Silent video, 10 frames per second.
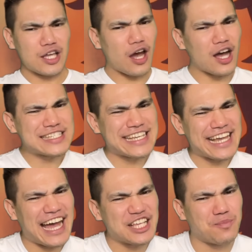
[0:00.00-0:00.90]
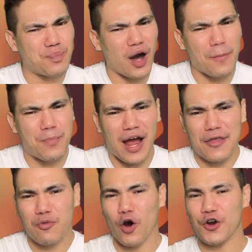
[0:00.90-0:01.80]
Kazuya has bought
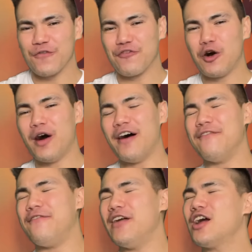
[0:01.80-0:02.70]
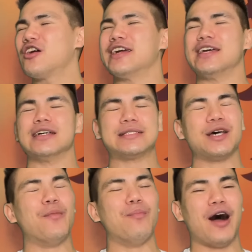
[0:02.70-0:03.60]
bathwater from a various
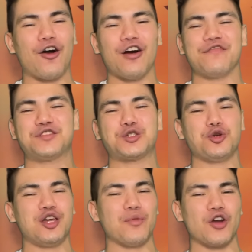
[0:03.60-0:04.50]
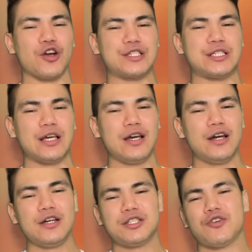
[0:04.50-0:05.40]
amount of streamers,
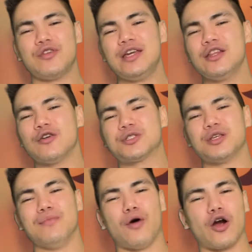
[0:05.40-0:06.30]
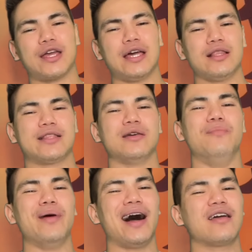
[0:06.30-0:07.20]
so he knows the market like the
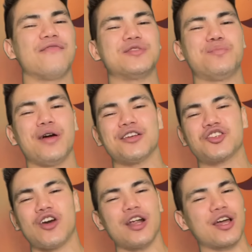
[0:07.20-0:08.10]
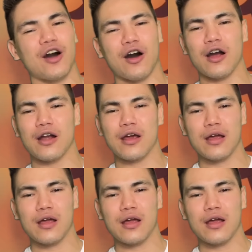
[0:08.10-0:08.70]
back of his parents' credit card.